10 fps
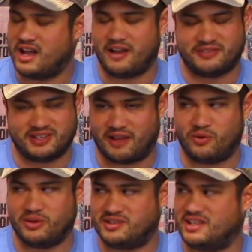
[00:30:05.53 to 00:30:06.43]
I've
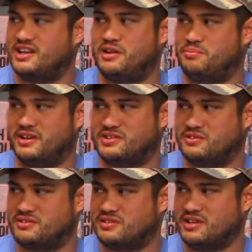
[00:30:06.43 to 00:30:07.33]
only seen it in
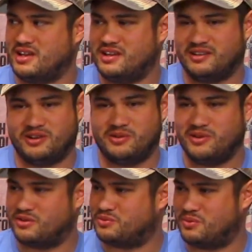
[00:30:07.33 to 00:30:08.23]
pictures. Who
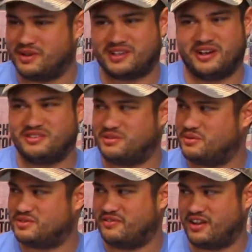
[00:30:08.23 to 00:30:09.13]
knows what country it
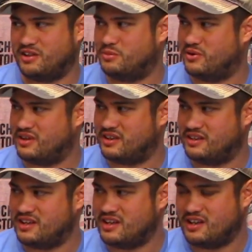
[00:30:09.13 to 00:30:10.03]
was available in,
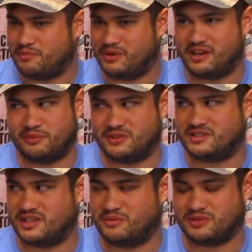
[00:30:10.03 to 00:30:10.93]
but it
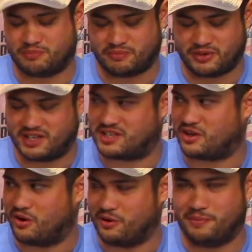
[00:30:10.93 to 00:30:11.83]
was pretty
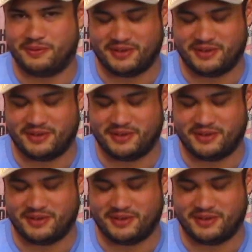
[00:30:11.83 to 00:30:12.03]
sharp.